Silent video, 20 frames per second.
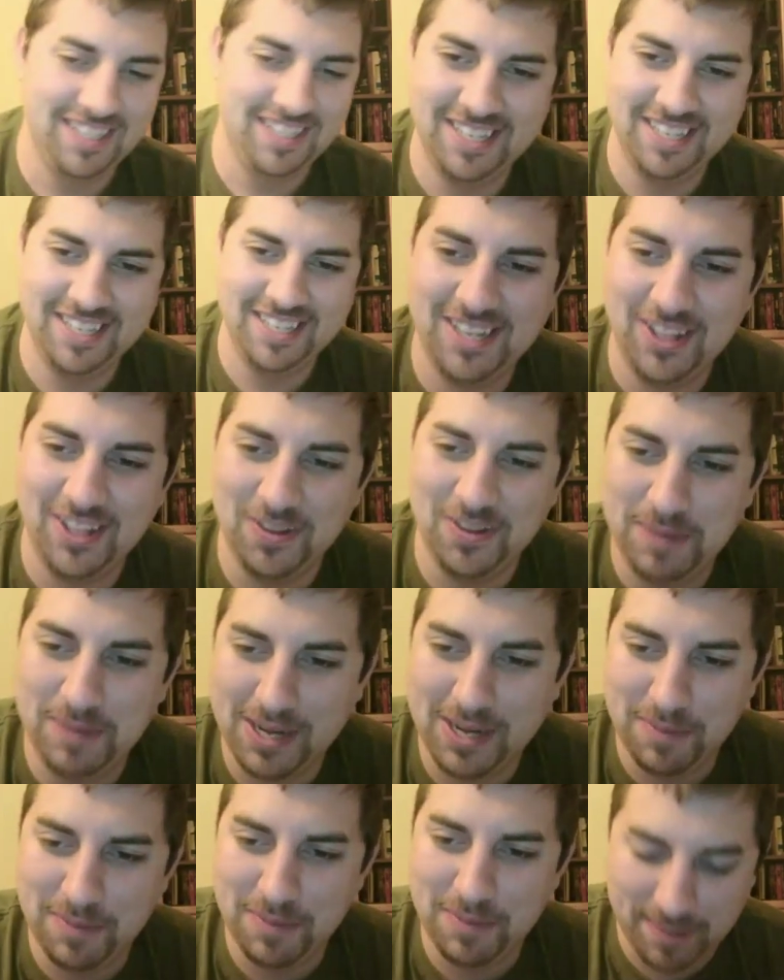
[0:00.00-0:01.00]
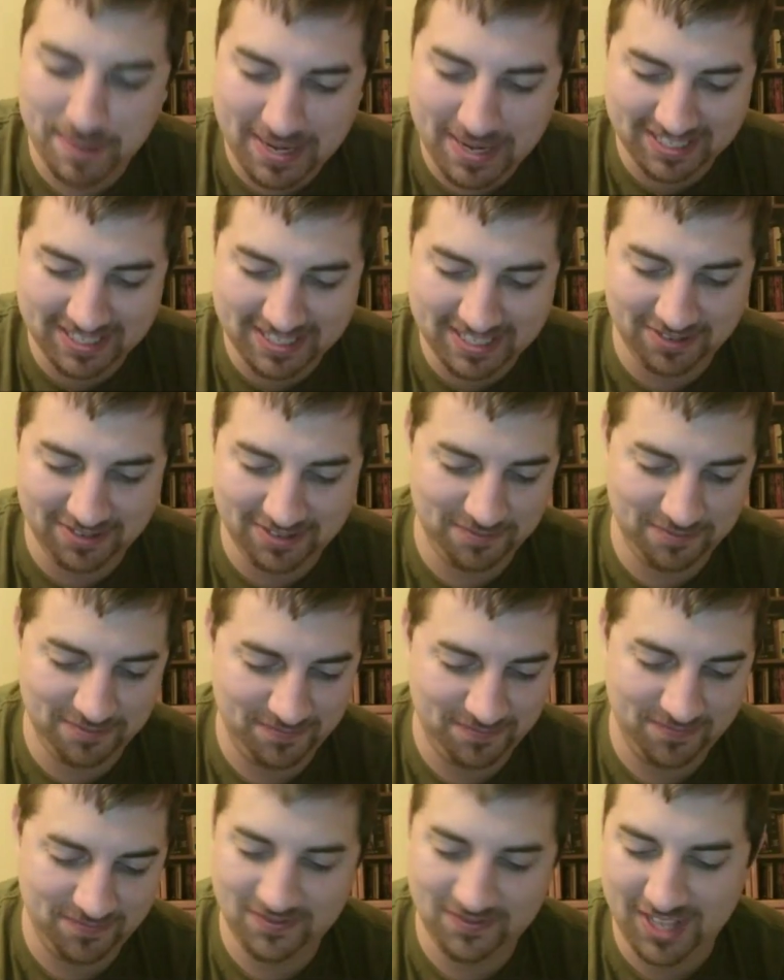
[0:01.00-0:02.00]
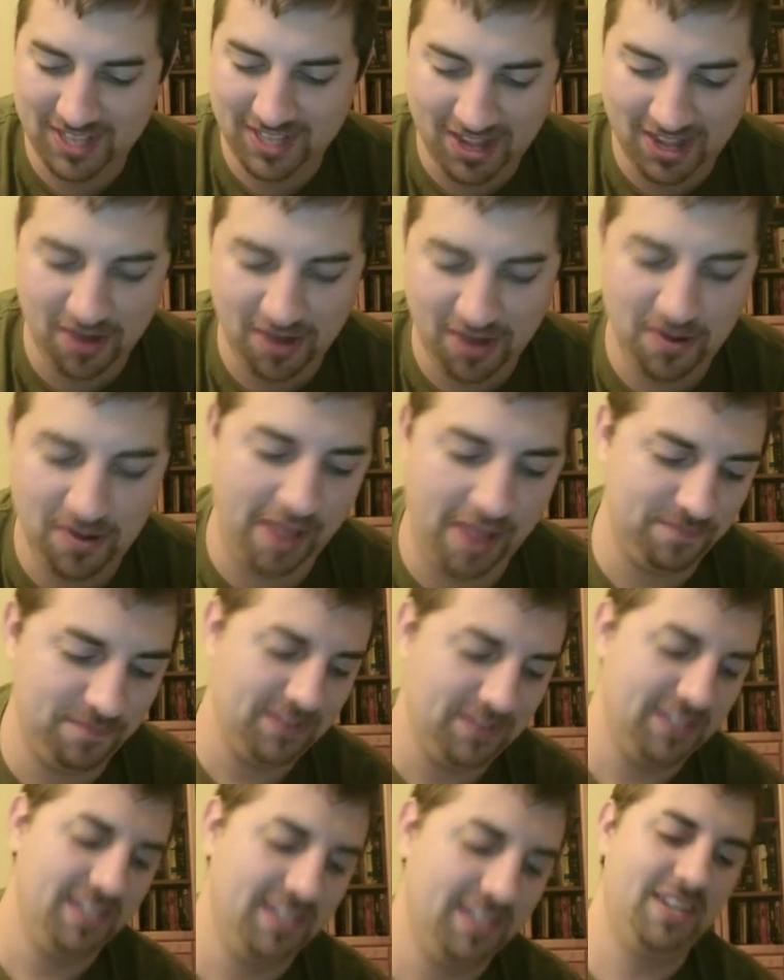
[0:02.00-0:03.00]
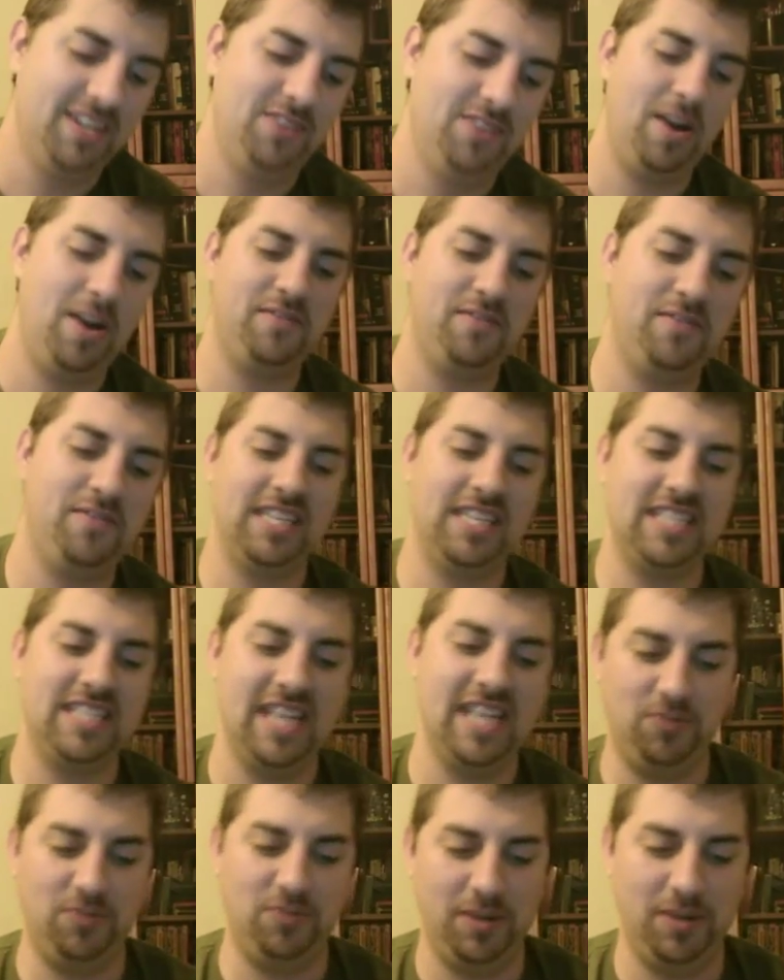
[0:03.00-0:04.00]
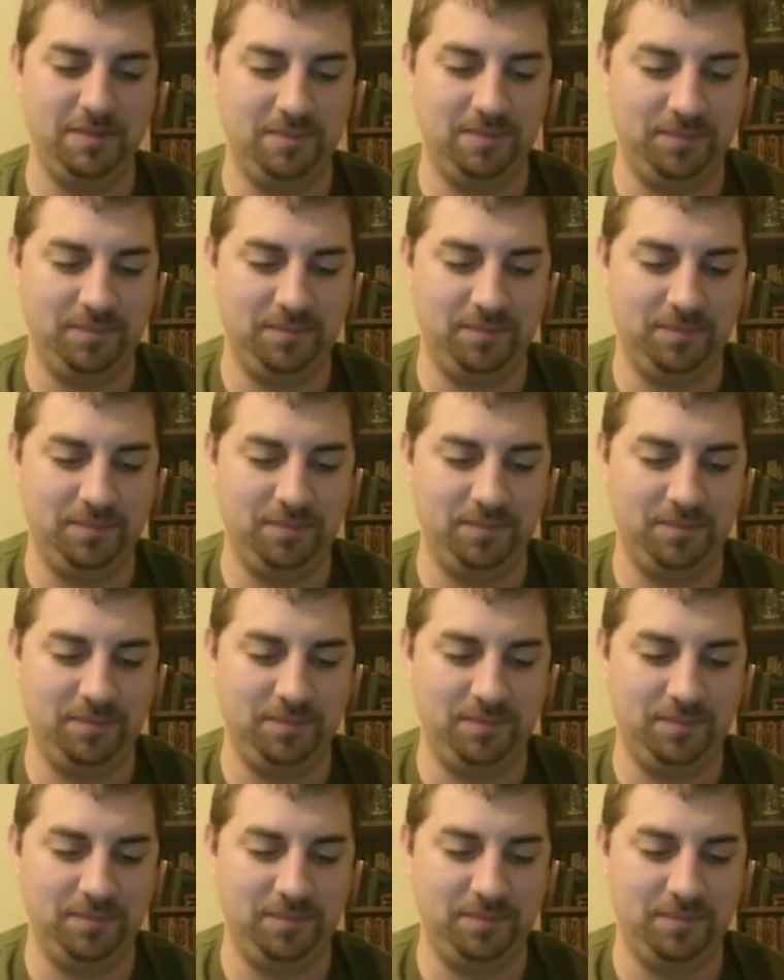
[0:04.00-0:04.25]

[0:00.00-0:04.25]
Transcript: You need to pick up the pace here. All right, ready for this next one?